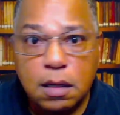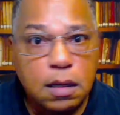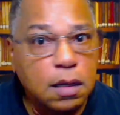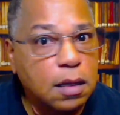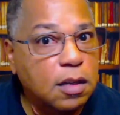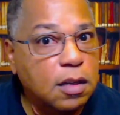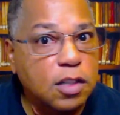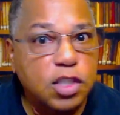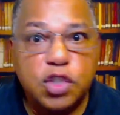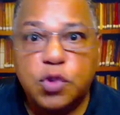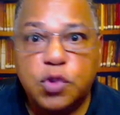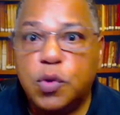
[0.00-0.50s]

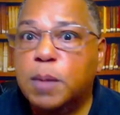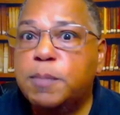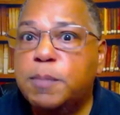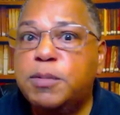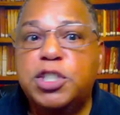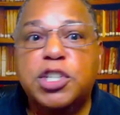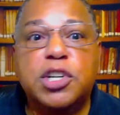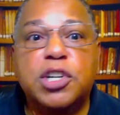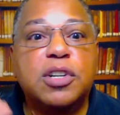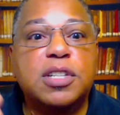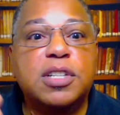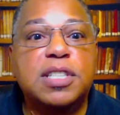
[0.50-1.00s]

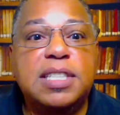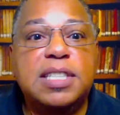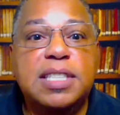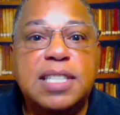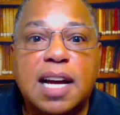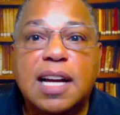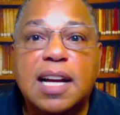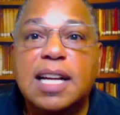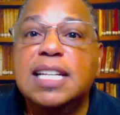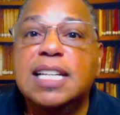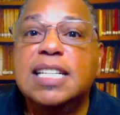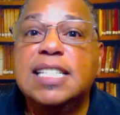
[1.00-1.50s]
Scripture
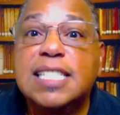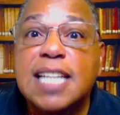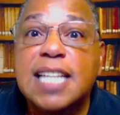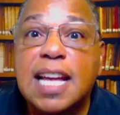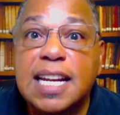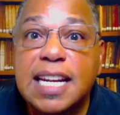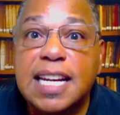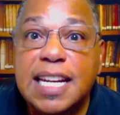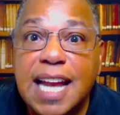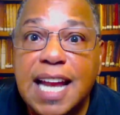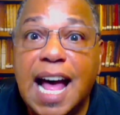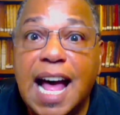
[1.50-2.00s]
does
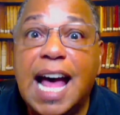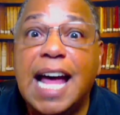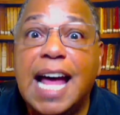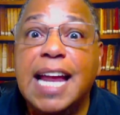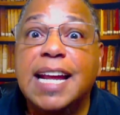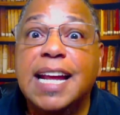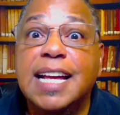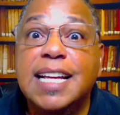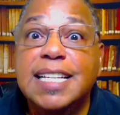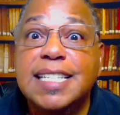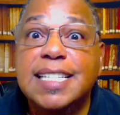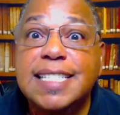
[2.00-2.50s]
not
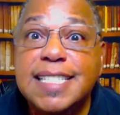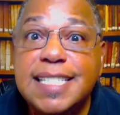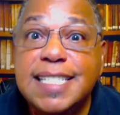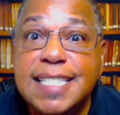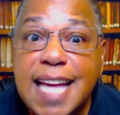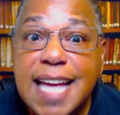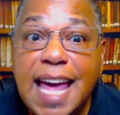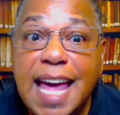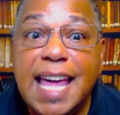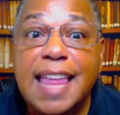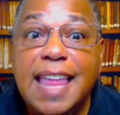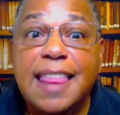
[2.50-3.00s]

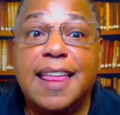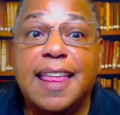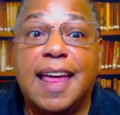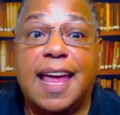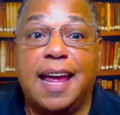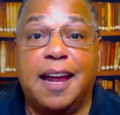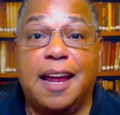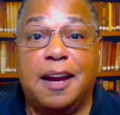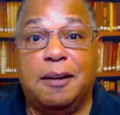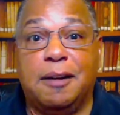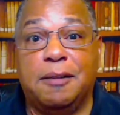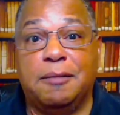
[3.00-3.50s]
say
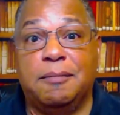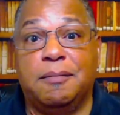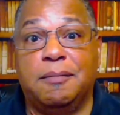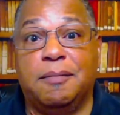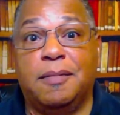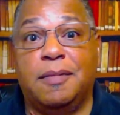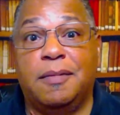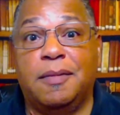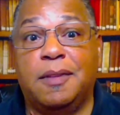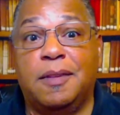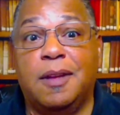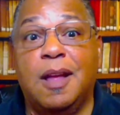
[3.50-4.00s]
that.
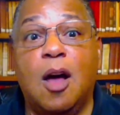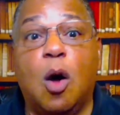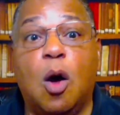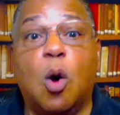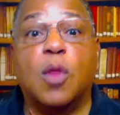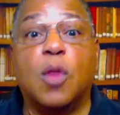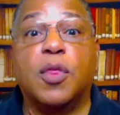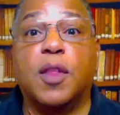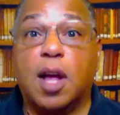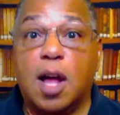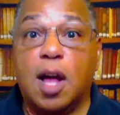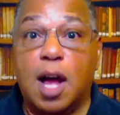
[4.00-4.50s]

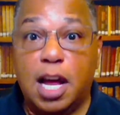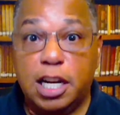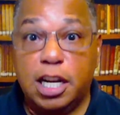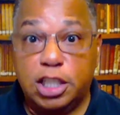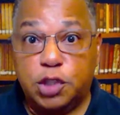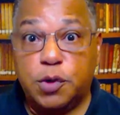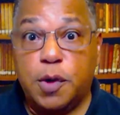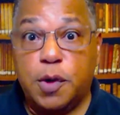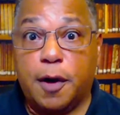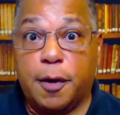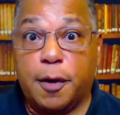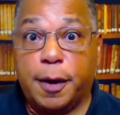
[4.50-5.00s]
On the
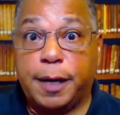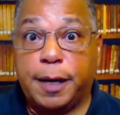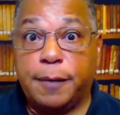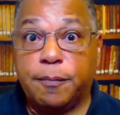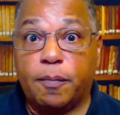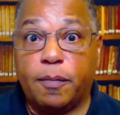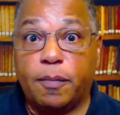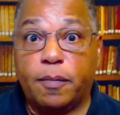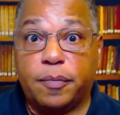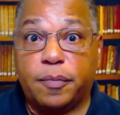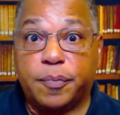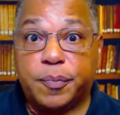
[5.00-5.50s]
contrary,
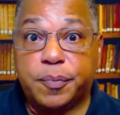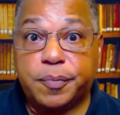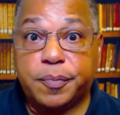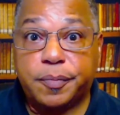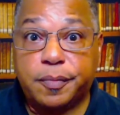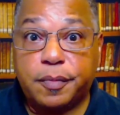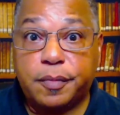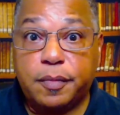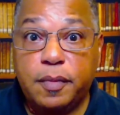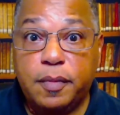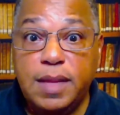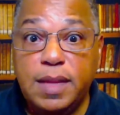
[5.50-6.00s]

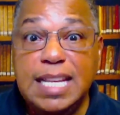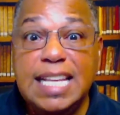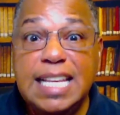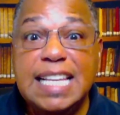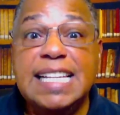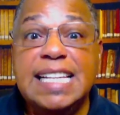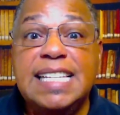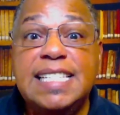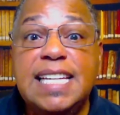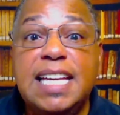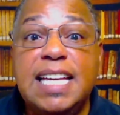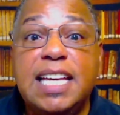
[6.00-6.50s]

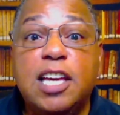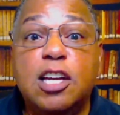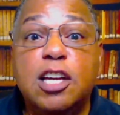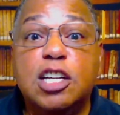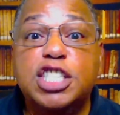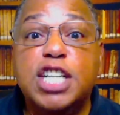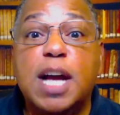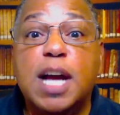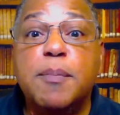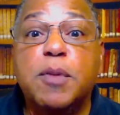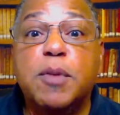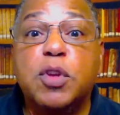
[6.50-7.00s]
Ezekiel
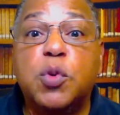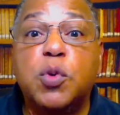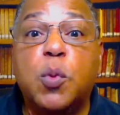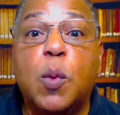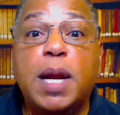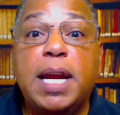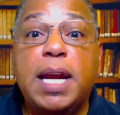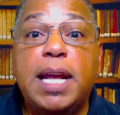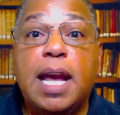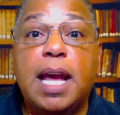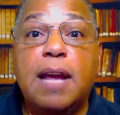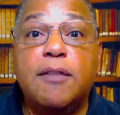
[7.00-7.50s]
chapter
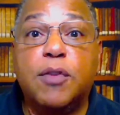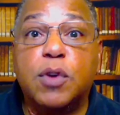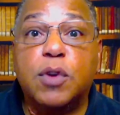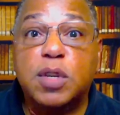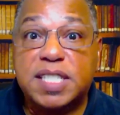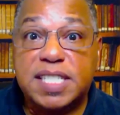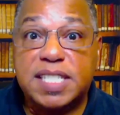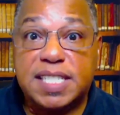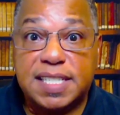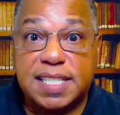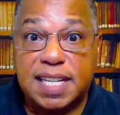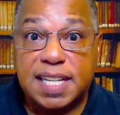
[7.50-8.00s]
28,
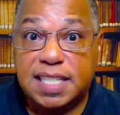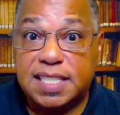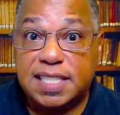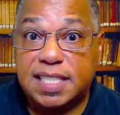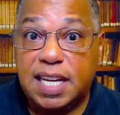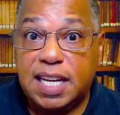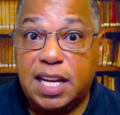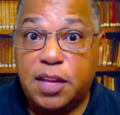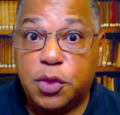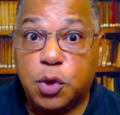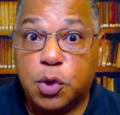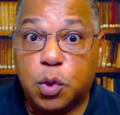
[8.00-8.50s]
verses
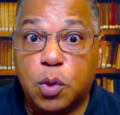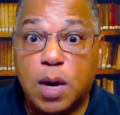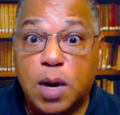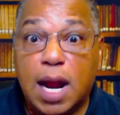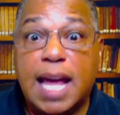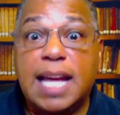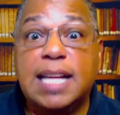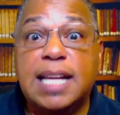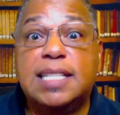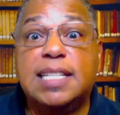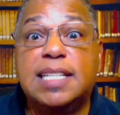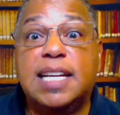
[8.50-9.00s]
16 through
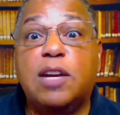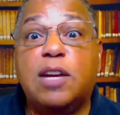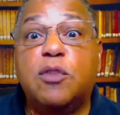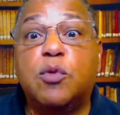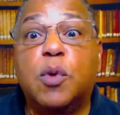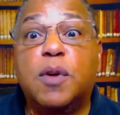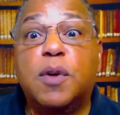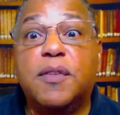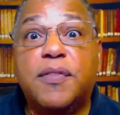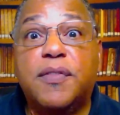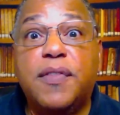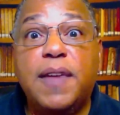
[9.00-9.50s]
19
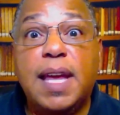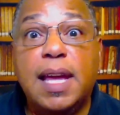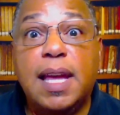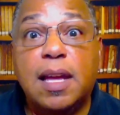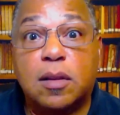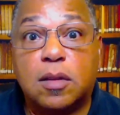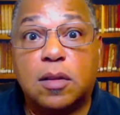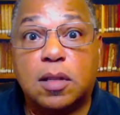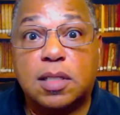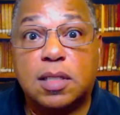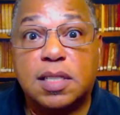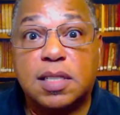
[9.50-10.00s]

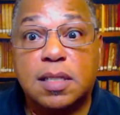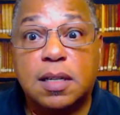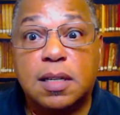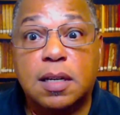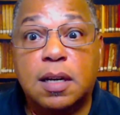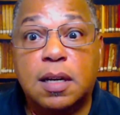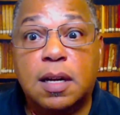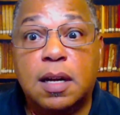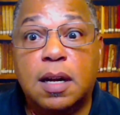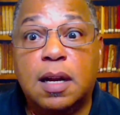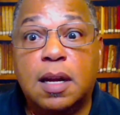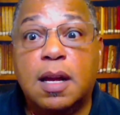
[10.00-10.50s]
reveals
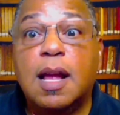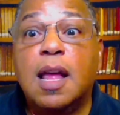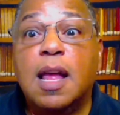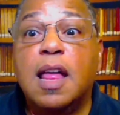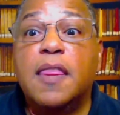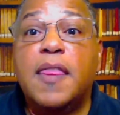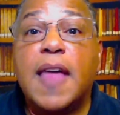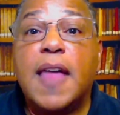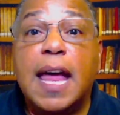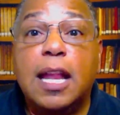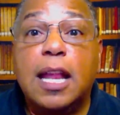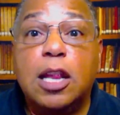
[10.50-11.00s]

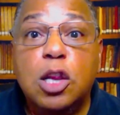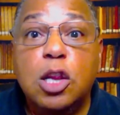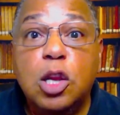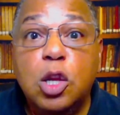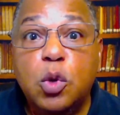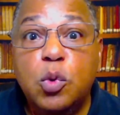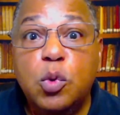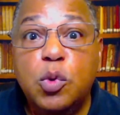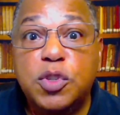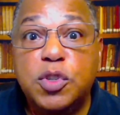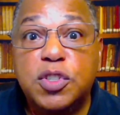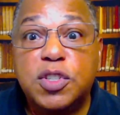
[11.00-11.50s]
that
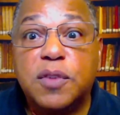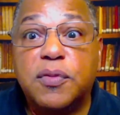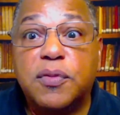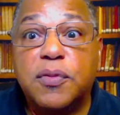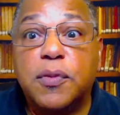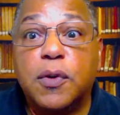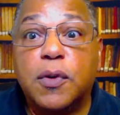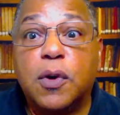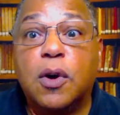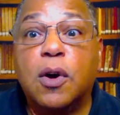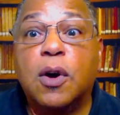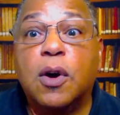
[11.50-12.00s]

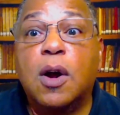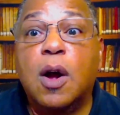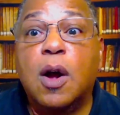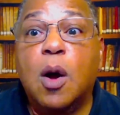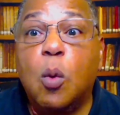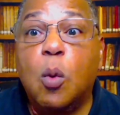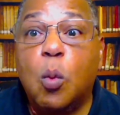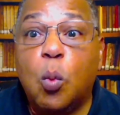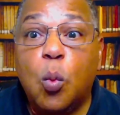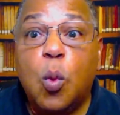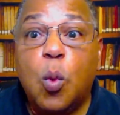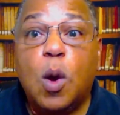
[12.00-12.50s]
Lucifer
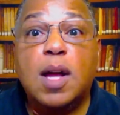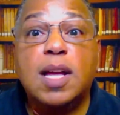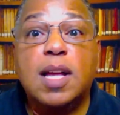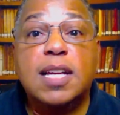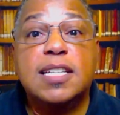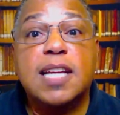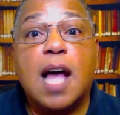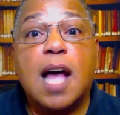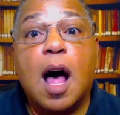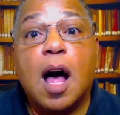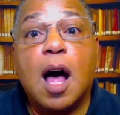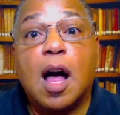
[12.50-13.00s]

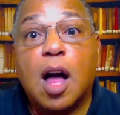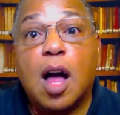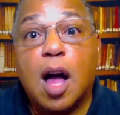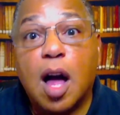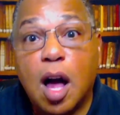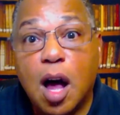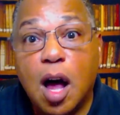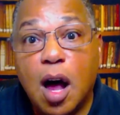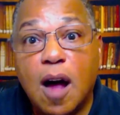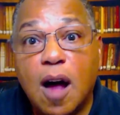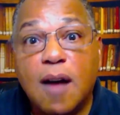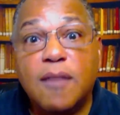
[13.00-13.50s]
was a
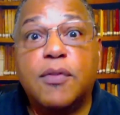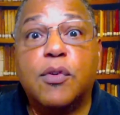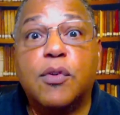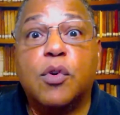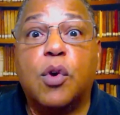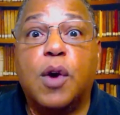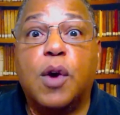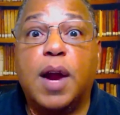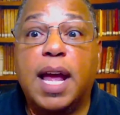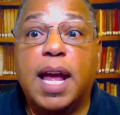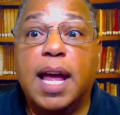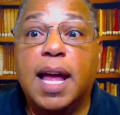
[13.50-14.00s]

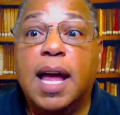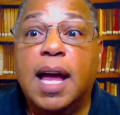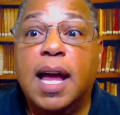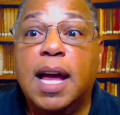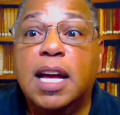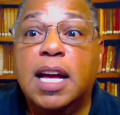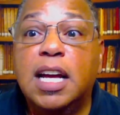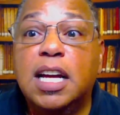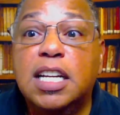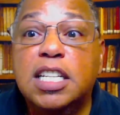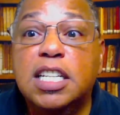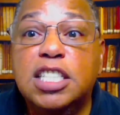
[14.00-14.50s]
covering
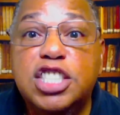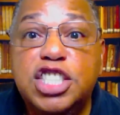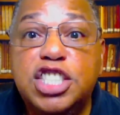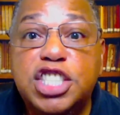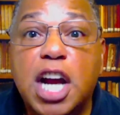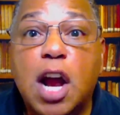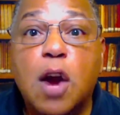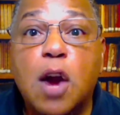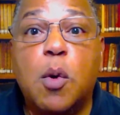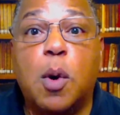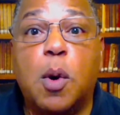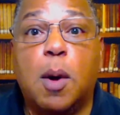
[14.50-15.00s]

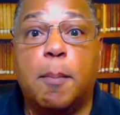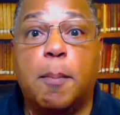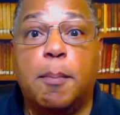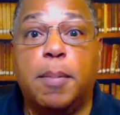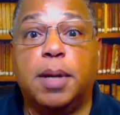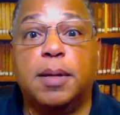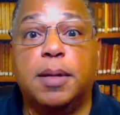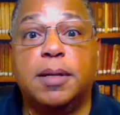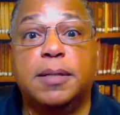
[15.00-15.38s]
cherub.